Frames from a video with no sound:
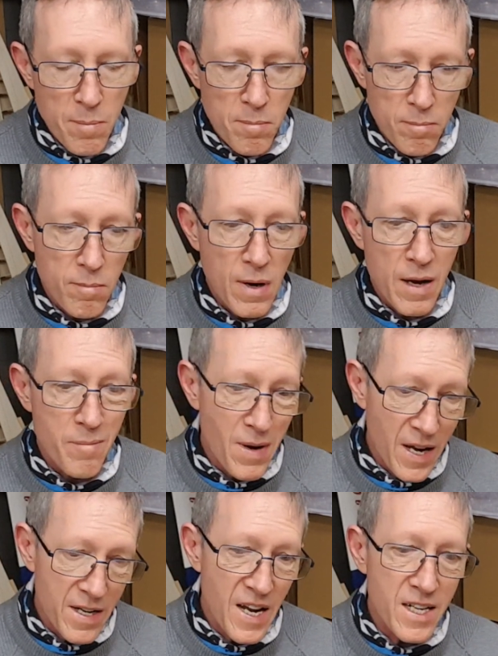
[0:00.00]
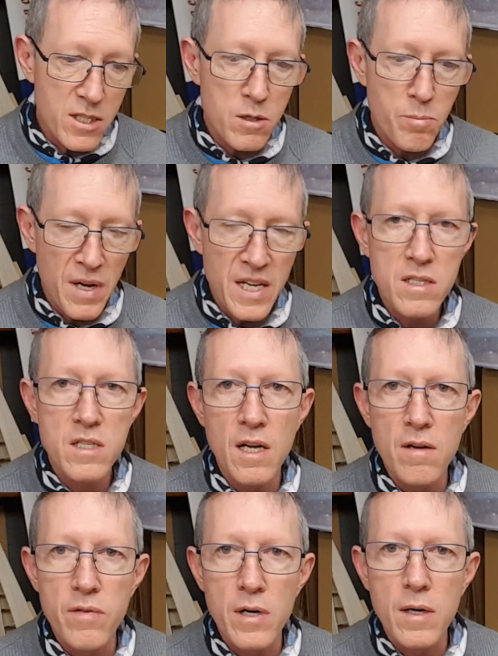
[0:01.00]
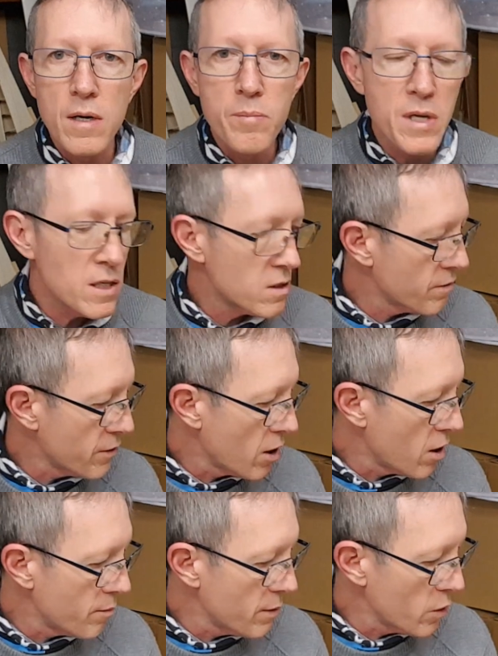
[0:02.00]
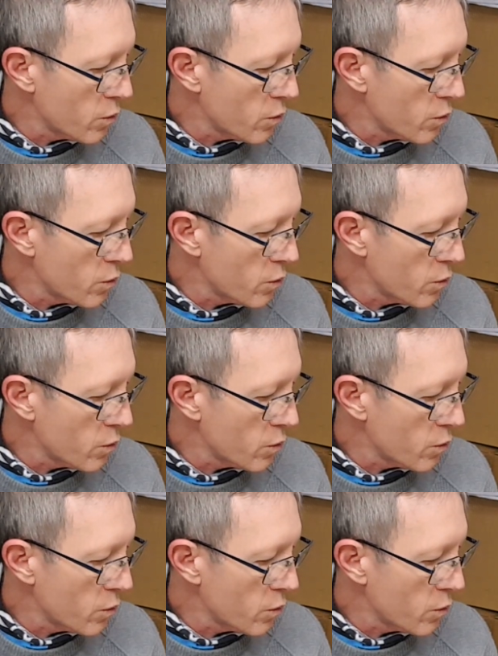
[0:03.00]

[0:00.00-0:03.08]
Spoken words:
my next best ever piece of armor,